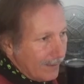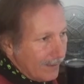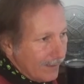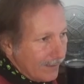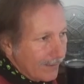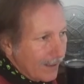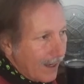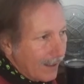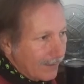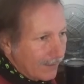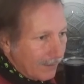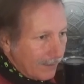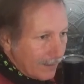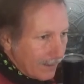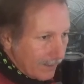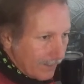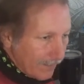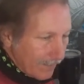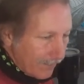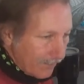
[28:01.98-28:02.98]
is
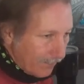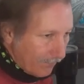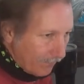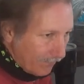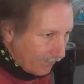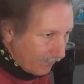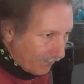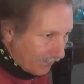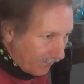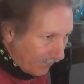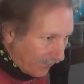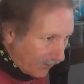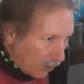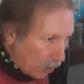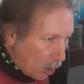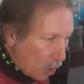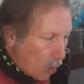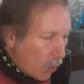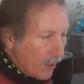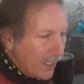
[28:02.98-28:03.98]
actually
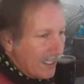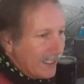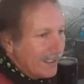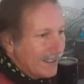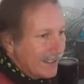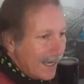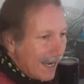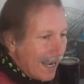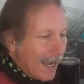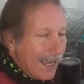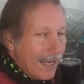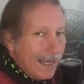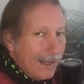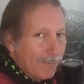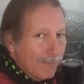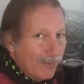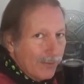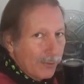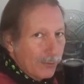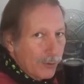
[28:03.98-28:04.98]
flowing
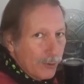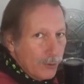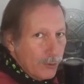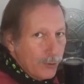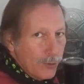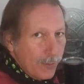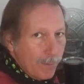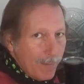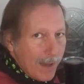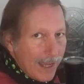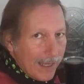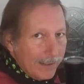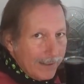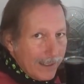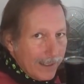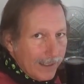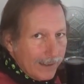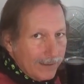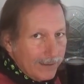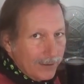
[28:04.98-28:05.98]
time through the
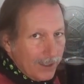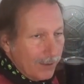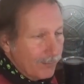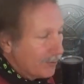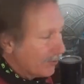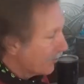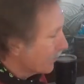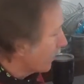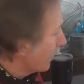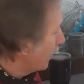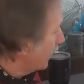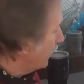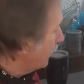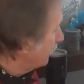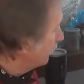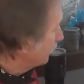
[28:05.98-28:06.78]
magnetic substrate.